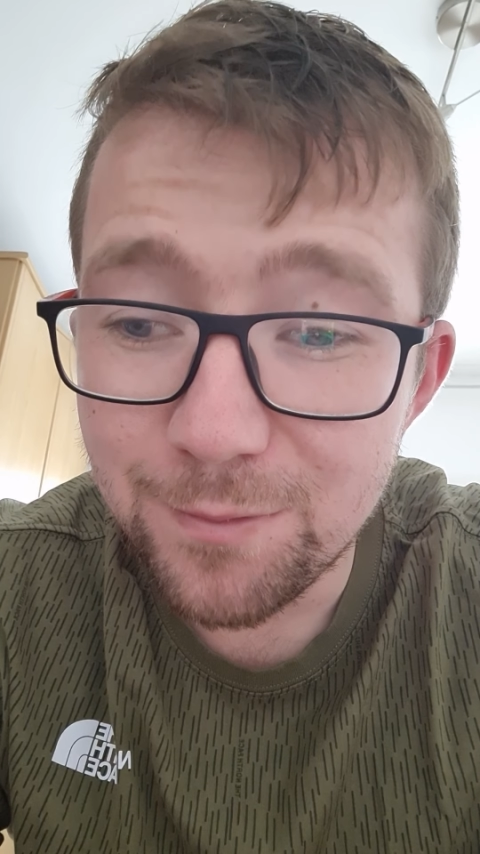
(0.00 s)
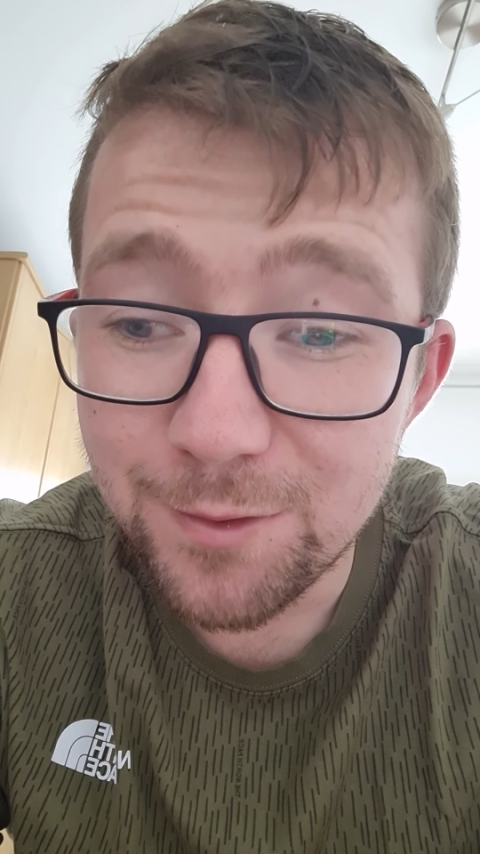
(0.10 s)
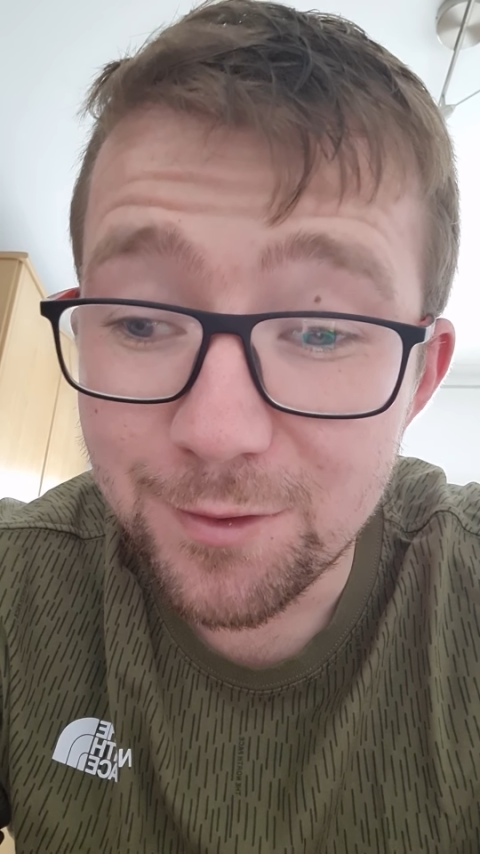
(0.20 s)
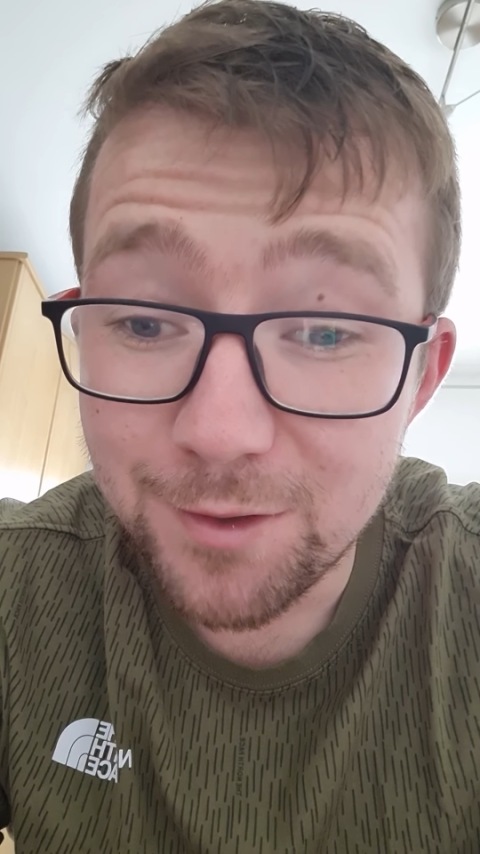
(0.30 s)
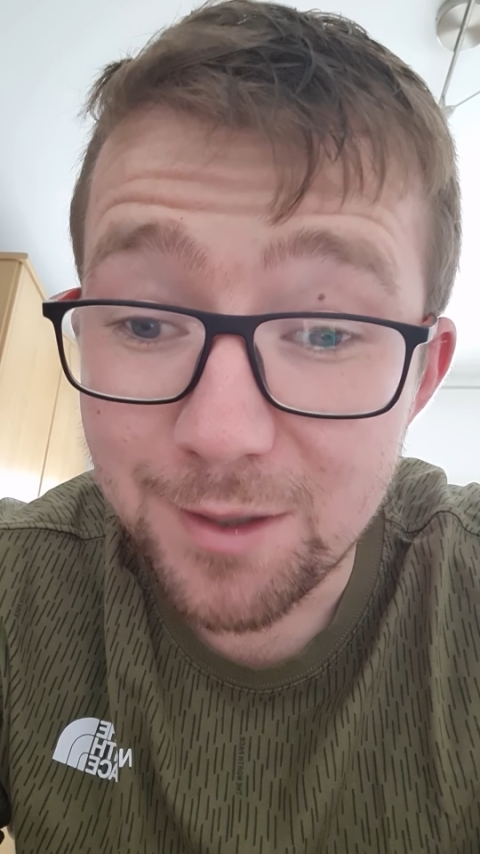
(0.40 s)

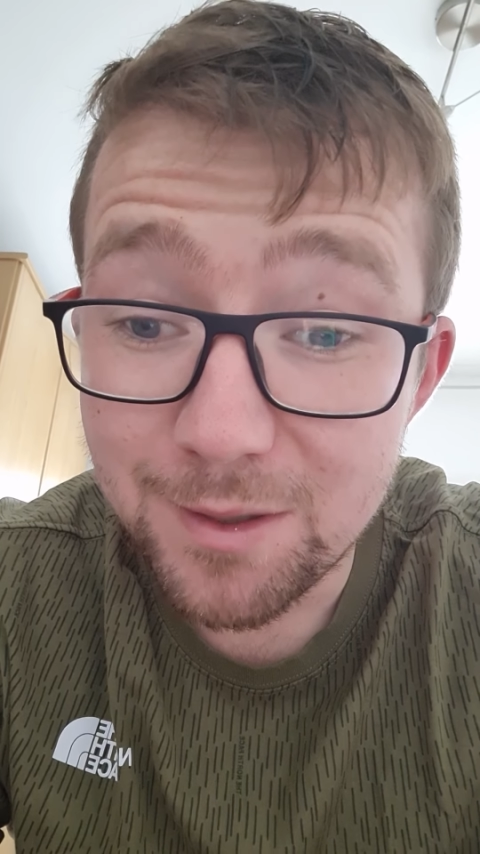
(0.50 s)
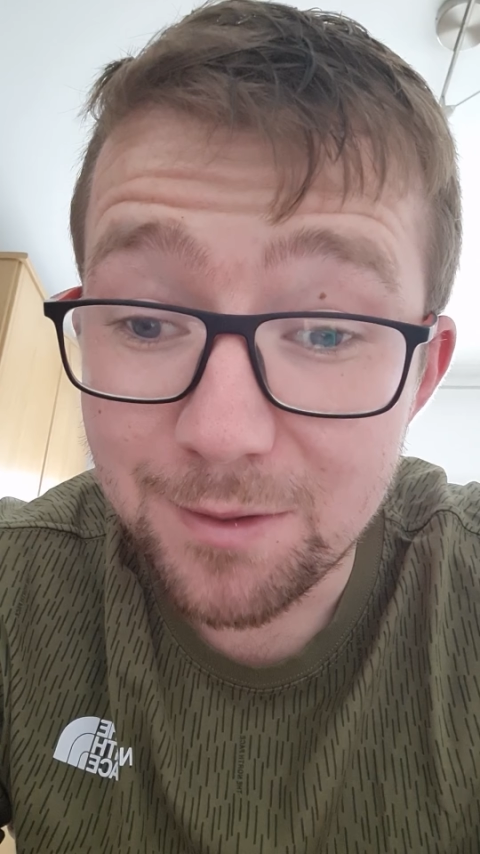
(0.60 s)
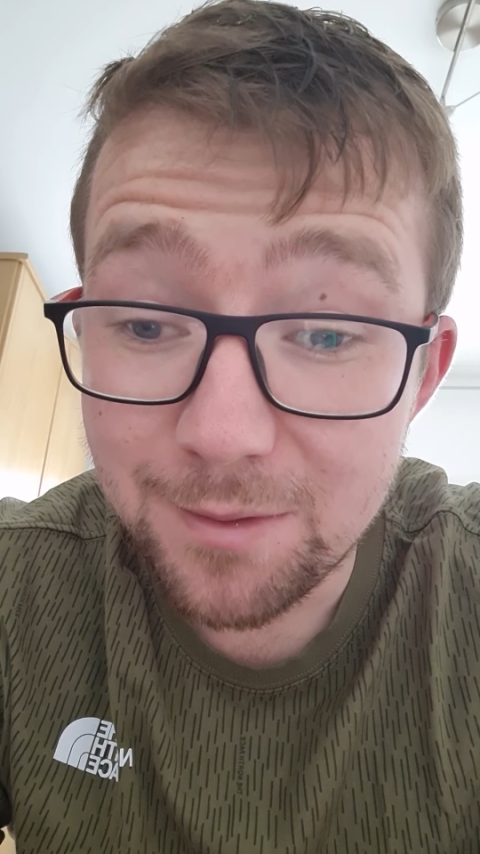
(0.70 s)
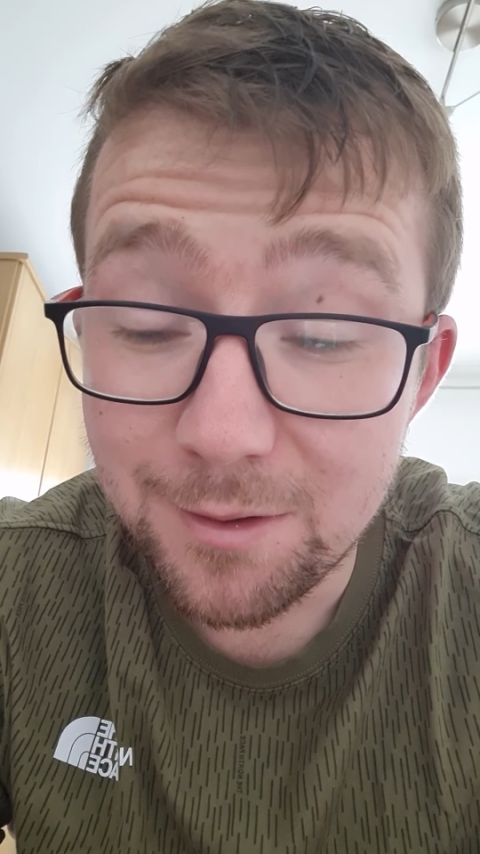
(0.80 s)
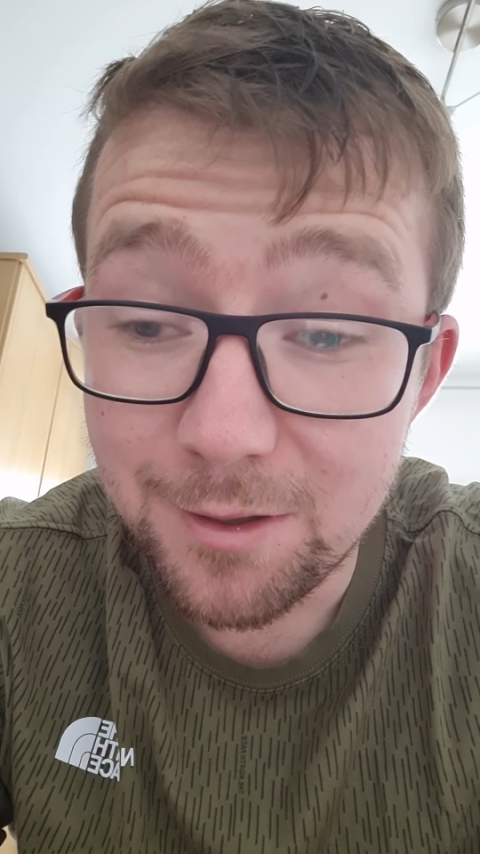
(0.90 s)
Start of the
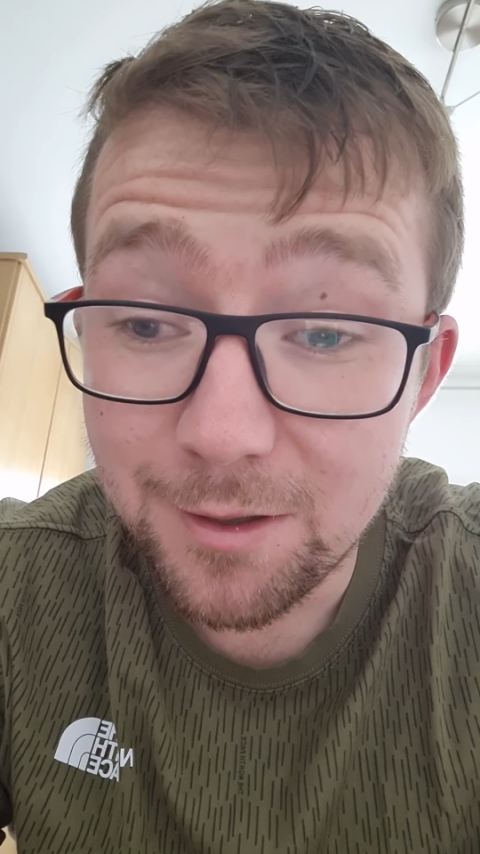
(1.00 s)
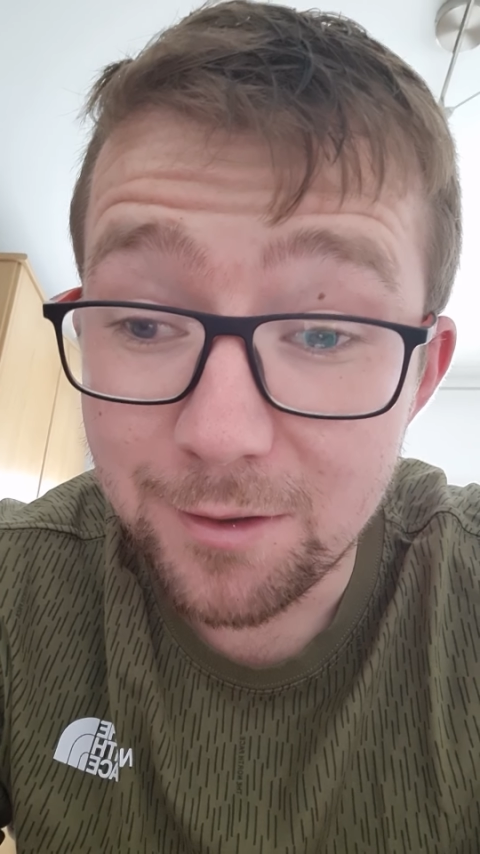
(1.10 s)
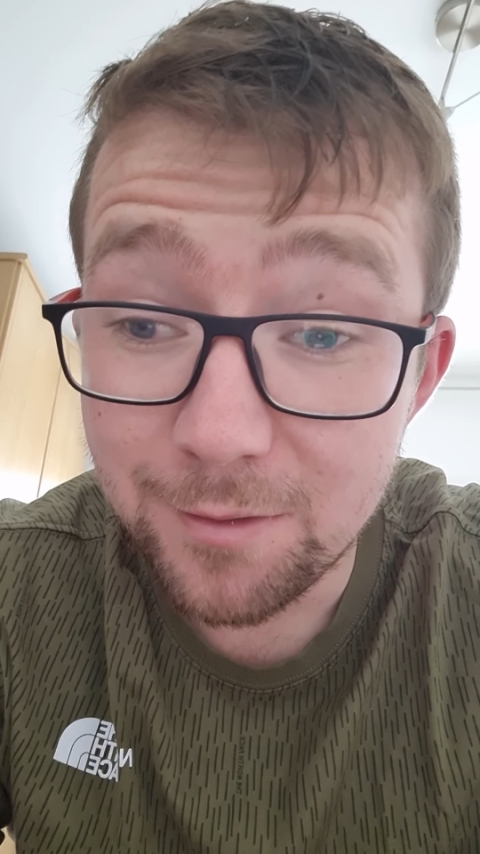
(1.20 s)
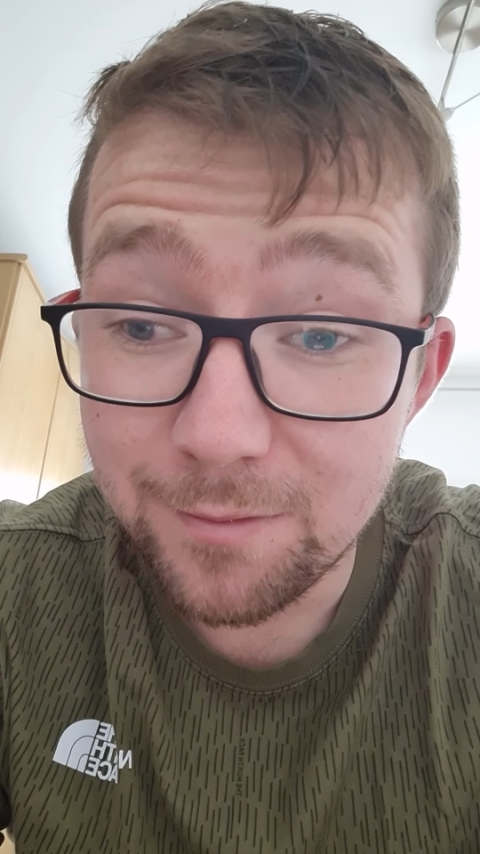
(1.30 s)
Premier League.